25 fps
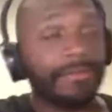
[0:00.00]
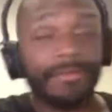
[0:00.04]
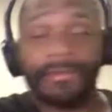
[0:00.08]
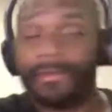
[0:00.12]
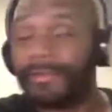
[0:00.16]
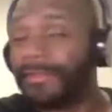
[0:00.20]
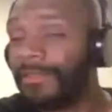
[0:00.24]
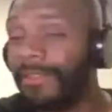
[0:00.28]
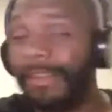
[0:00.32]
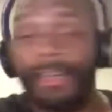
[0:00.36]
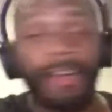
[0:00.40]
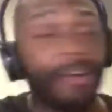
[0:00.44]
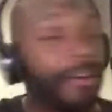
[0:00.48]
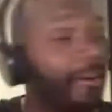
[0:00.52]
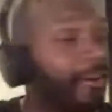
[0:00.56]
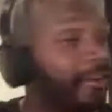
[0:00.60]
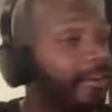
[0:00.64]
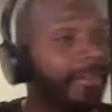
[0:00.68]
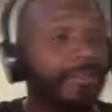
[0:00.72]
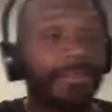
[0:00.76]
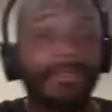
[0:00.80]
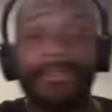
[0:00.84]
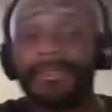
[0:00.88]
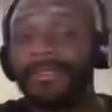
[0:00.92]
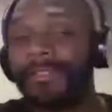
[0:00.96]
no,
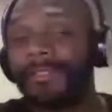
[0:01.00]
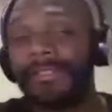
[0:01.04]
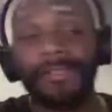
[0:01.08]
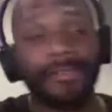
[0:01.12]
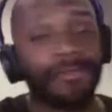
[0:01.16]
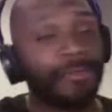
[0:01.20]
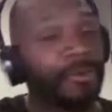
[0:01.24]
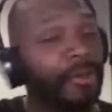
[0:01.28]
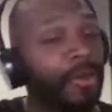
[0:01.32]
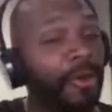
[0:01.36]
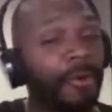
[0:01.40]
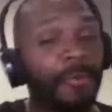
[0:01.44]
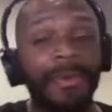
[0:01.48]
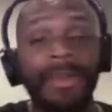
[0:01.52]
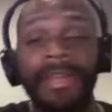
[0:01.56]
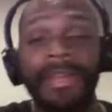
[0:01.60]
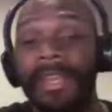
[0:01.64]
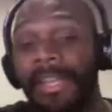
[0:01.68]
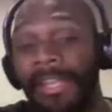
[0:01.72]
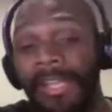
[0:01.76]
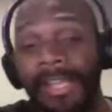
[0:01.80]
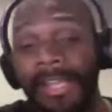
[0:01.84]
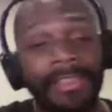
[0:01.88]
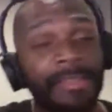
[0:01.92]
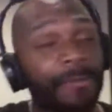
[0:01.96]
we need to
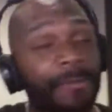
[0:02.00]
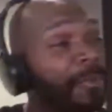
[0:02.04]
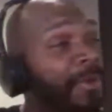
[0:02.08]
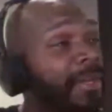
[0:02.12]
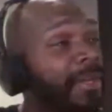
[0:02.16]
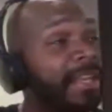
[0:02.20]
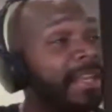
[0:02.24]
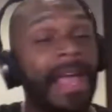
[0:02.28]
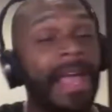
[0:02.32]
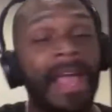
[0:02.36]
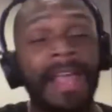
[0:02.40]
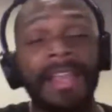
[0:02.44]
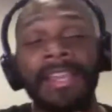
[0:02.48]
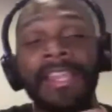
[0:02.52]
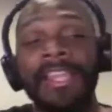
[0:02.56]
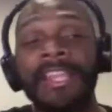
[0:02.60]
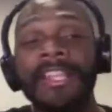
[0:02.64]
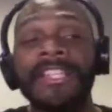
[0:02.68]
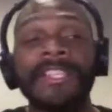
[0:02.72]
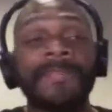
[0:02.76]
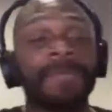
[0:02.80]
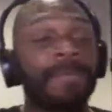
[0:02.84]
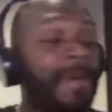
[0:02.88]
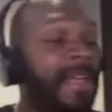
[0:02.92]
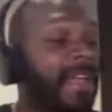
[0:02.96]
get I need
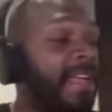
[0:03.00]
space.